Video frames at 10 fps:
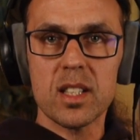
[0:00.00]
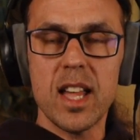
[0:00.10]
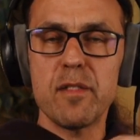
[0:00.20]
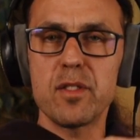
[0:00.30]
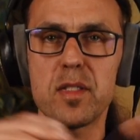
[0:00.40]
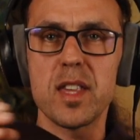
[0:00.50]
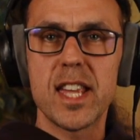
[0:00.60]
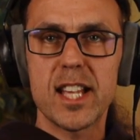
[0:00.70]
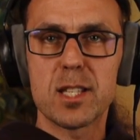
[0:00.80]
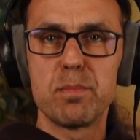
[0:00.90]
everything
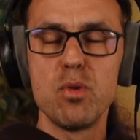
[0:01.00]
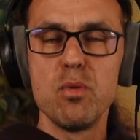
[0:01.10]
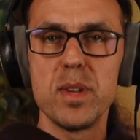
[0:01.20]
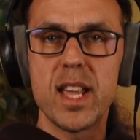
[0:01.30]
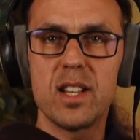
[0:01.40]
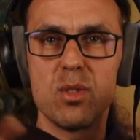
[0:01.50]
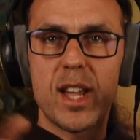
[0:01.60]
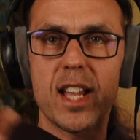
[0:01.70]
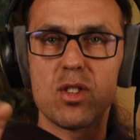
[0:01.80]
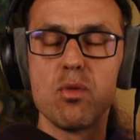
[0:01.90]
gets boomy and you
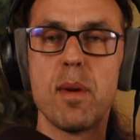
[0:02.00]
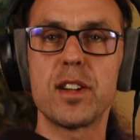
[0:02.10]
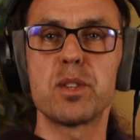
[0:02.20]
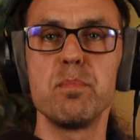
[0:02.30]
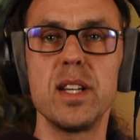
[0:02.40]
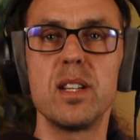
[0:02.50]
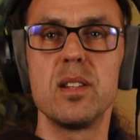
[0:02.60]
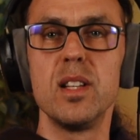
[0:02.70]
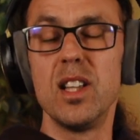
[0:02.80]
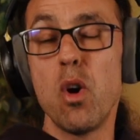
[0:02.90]
get too much
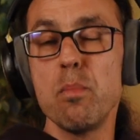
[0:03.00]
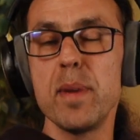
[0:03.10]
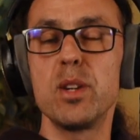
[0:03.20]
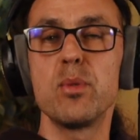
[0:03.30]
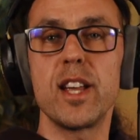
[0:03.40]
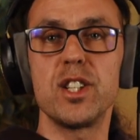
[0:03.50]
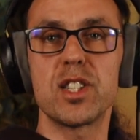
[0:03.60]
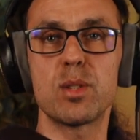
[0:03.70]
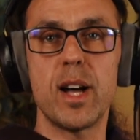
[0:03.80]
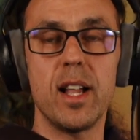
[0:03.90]
low mid-range
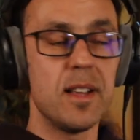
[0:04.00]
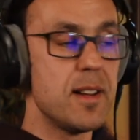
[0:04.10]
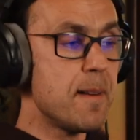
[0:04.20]
as well.